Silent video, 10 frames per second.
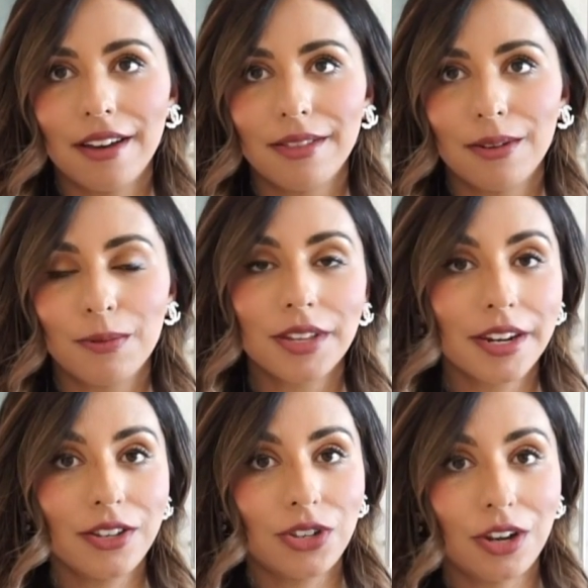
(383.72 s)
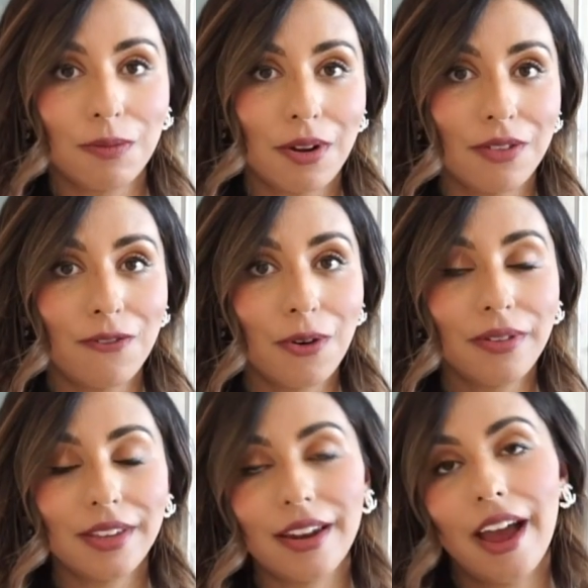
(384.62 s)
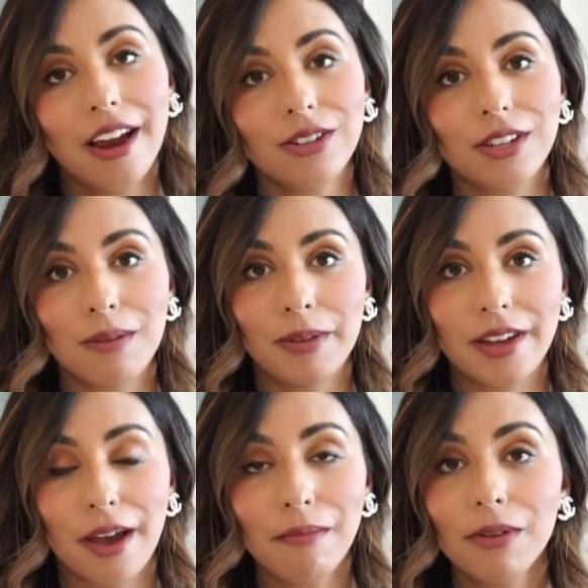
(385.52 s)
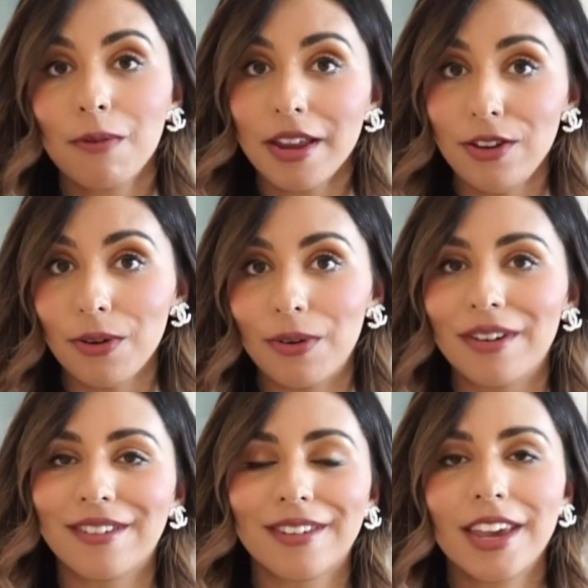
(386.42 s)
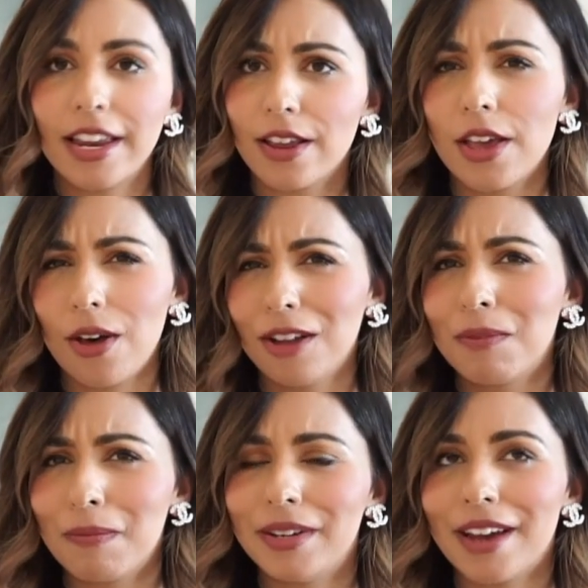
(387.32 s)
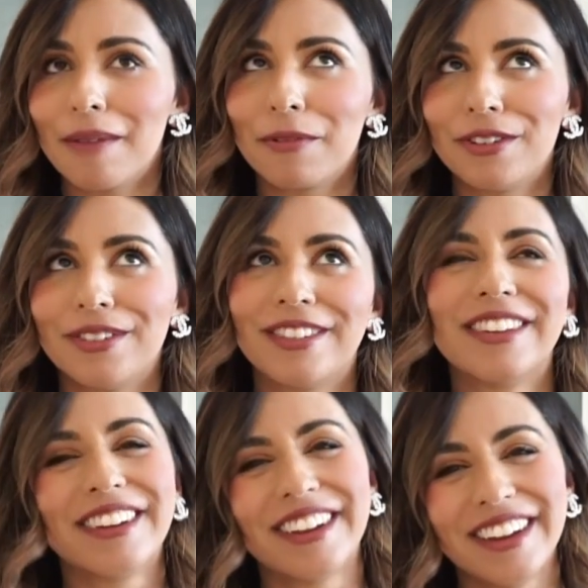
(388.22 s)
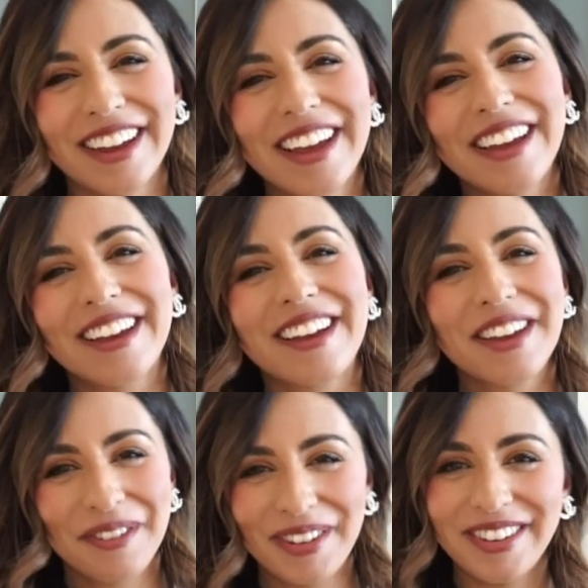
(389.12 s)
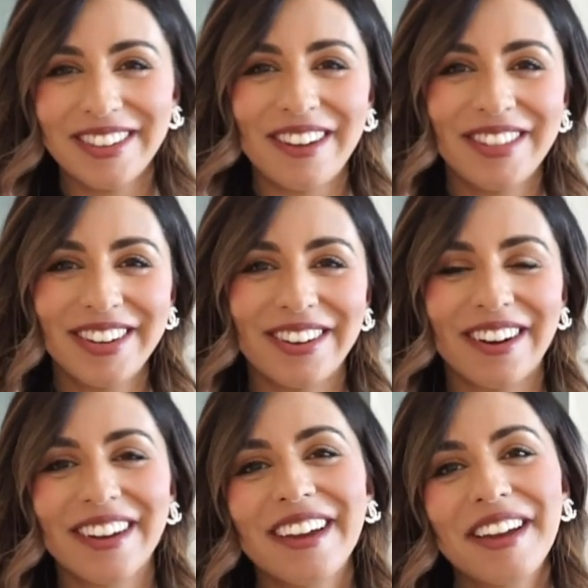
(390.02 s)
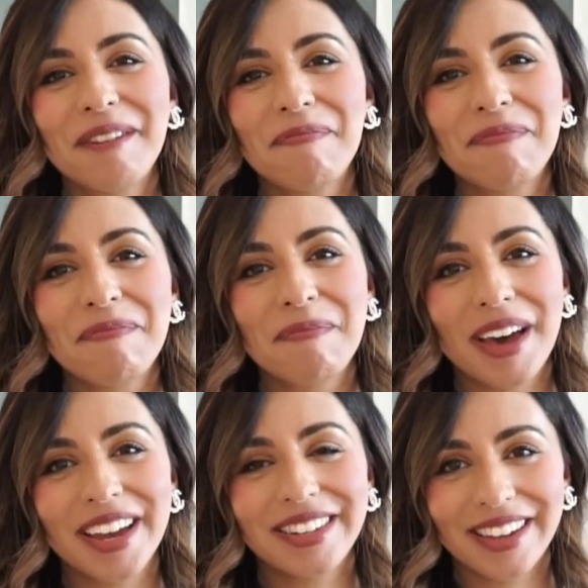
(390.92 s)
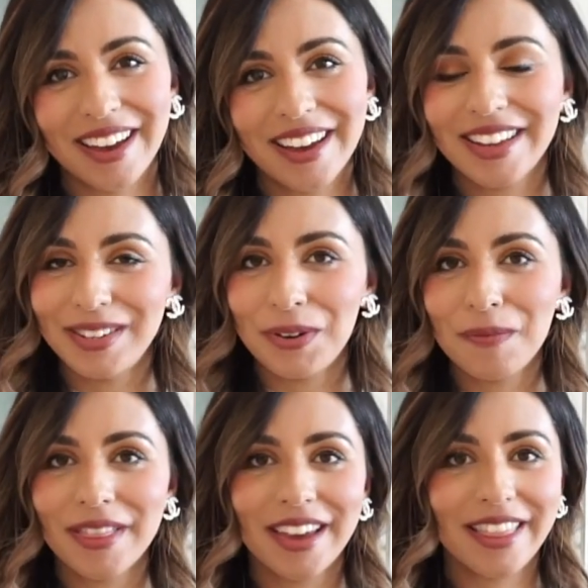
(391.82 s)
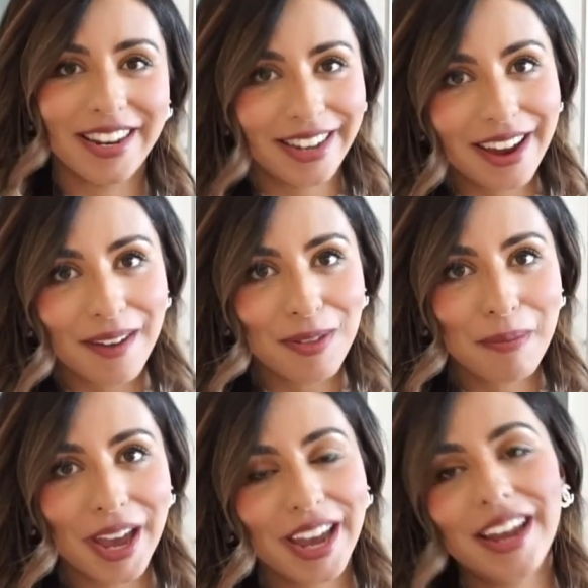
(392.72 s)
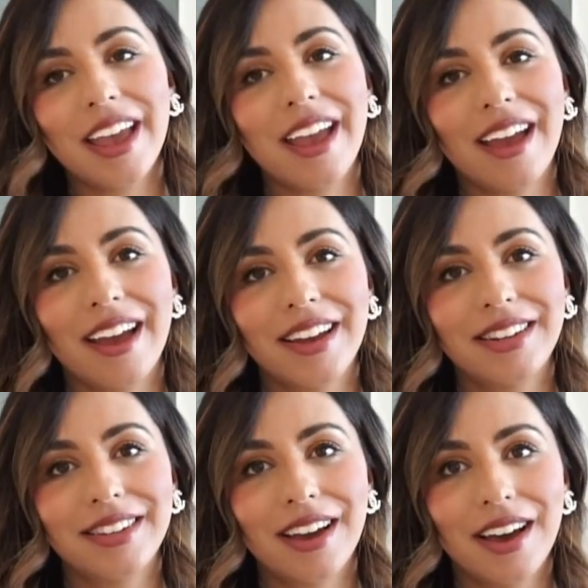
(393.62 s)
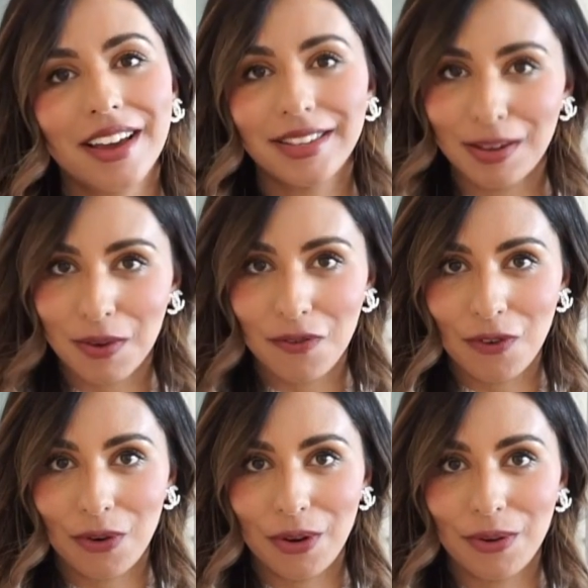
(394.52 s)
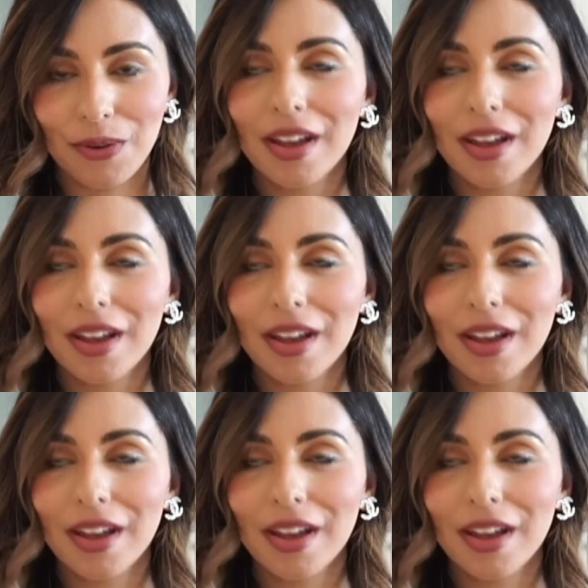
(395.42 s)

the really nice gentleman on the phone said, actually, madame, we do. He called me madame, which is which is how they talk. But he told me that they did have the bag, and he sent me a photo,